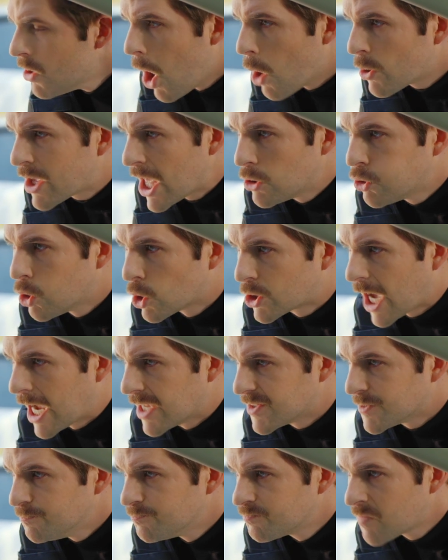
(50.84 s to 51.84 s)
Okay, look,
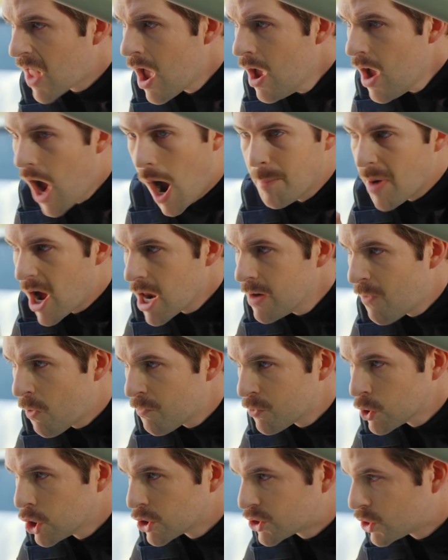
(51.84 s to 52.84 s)
guys, I might have
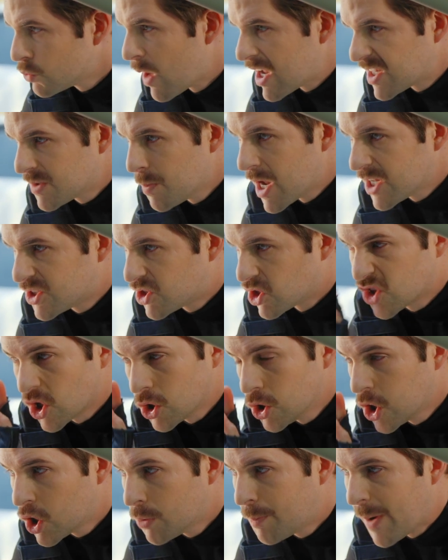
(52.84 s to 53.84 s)
overlooked your resumes just a
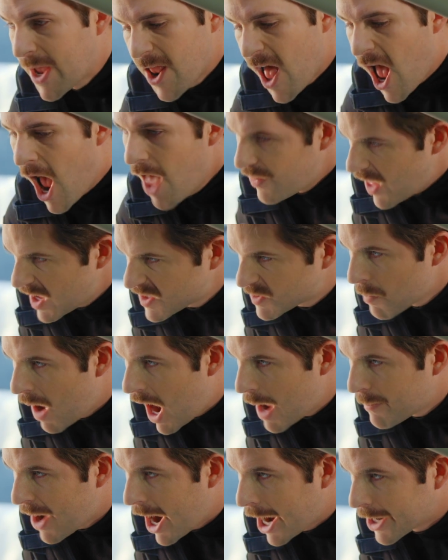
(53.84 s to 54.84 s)
little bit, and that's my
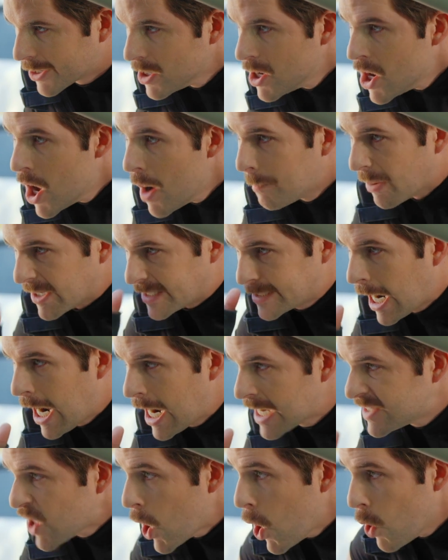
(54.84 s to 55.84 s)
bad. But
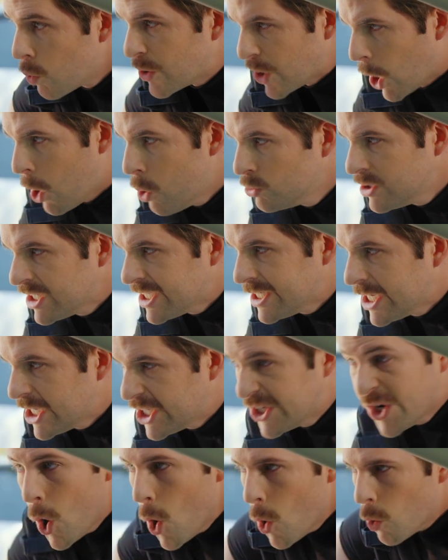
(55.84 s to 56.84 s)
guys, we only
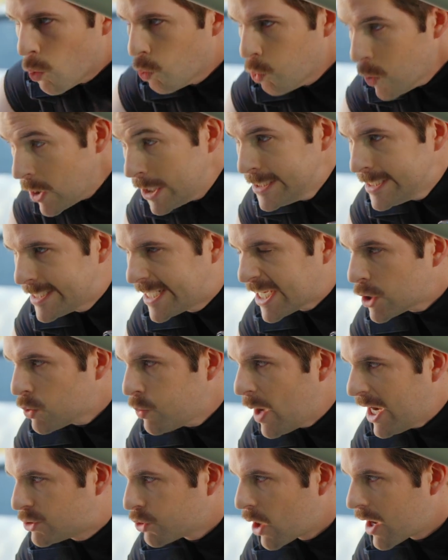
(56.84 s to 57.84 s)
need 1
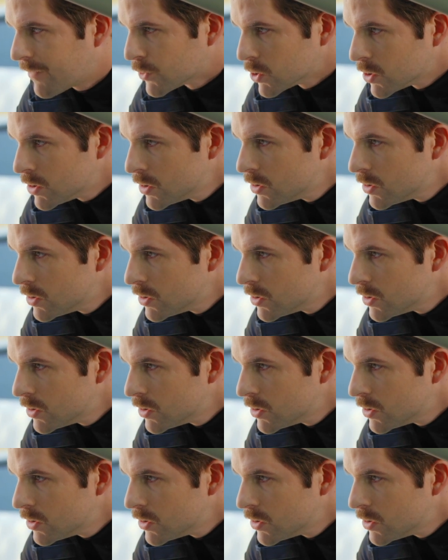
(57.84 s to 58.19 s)
getaway driver.